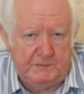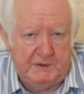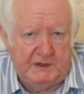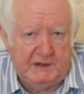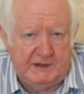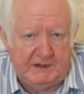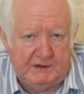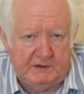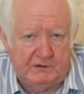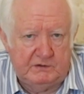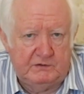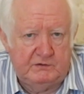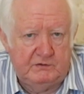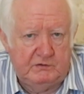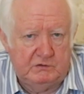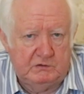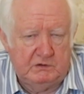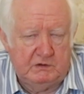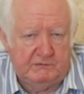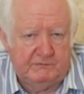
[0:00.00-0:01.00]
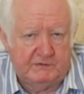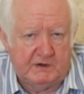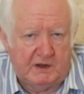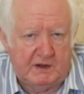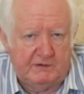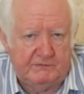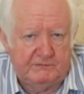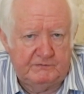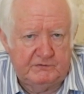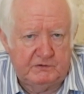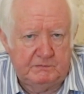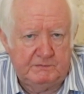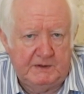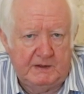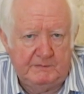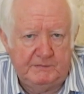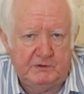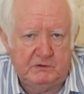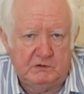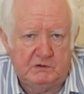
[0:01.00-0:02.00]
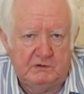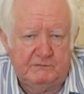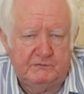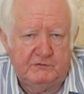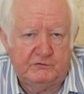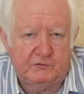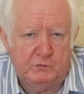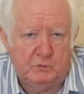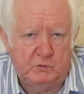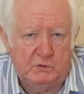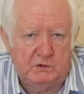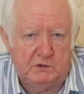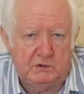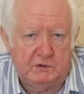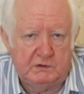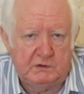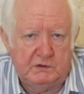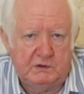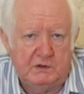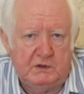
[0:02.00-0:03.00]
be linked to your love life. So maybe your lover's at work,